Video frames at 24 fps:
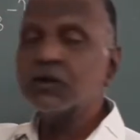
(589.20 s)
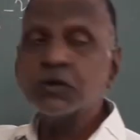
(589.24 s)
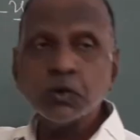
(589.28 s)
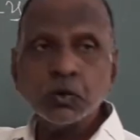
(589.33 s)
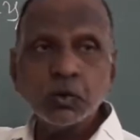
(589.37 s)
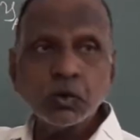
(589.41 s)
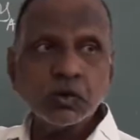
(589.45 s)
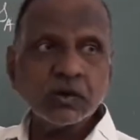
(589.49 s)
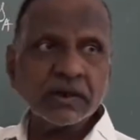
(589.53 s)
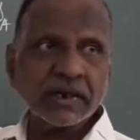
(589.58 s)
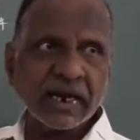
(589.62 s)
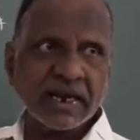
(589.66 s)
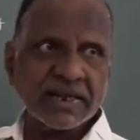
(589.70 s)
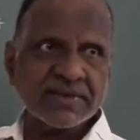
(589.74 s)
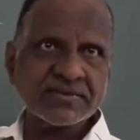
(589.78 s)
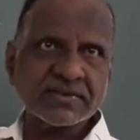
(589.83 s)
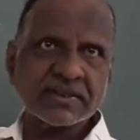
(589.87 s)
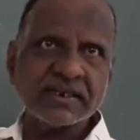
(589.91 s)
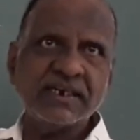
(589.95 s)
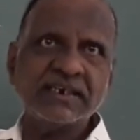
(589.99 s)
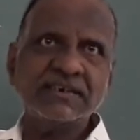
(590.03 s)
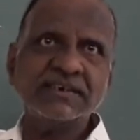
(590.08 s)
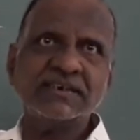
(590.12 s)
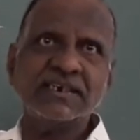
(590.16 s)
two
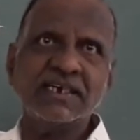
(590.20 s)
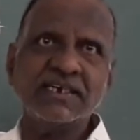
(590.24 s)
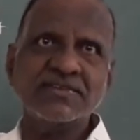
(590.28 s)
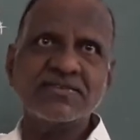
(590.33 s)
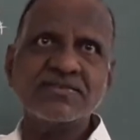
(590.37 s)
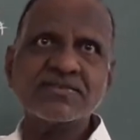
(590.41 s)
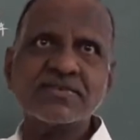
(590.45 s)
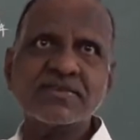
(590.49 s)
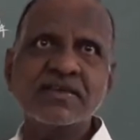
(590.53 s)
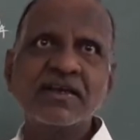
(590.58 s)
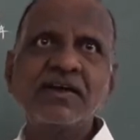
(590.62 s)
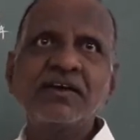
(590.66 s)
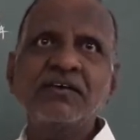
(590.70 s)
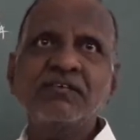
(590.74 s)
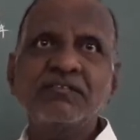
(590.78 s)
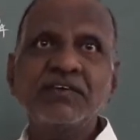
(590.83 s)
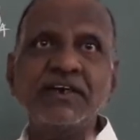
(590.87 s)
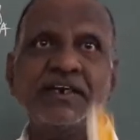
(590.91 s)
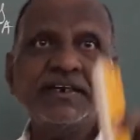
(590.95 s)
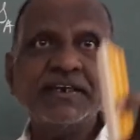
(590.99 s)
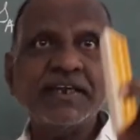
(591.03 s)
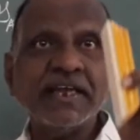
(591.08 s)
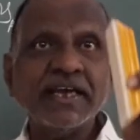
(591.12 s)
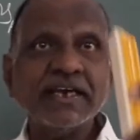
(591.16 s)
translations,
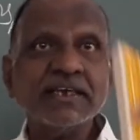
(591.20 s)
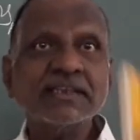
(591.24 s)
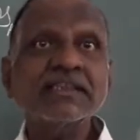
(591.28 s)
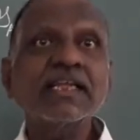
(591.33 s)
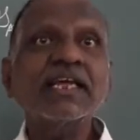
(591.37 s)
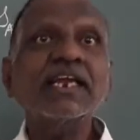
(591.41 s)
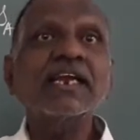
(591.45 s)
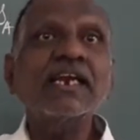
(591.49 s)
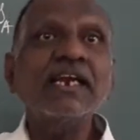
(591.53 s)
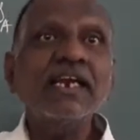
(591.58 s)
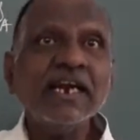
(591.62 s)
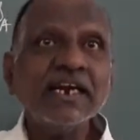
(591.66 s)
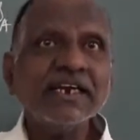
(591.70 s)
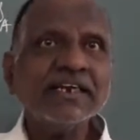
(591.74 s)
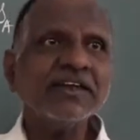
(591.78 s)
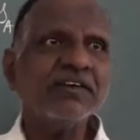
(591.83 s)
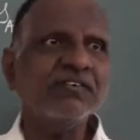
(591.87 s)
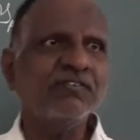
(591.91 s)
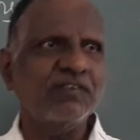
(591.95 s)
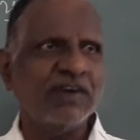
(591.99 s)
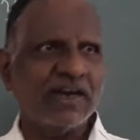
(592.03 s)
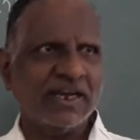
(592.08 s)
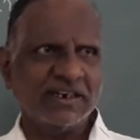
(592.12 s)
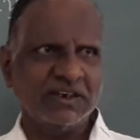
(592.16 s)
we take the
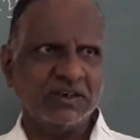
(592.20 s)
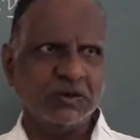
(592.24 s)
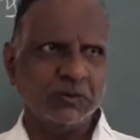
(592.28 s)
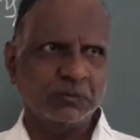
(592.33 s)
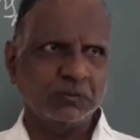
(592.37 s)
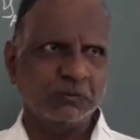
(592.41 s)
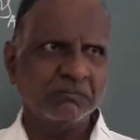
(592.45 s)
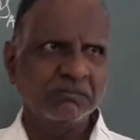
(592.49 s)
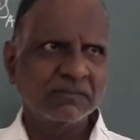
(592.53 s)
relative value.